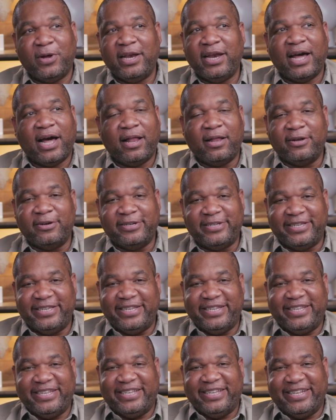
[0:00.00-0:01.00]

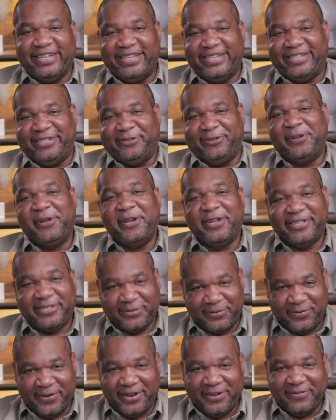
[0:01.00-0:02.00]

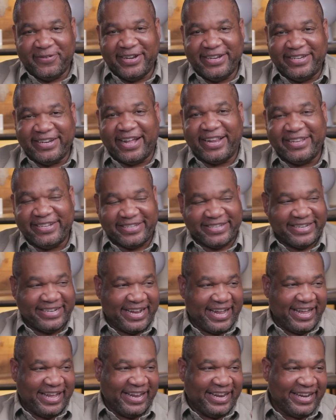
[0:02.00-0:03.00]
$21 a
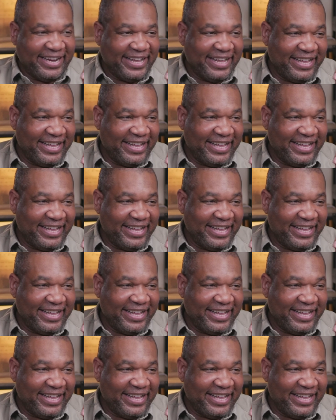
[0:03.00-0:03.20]
night.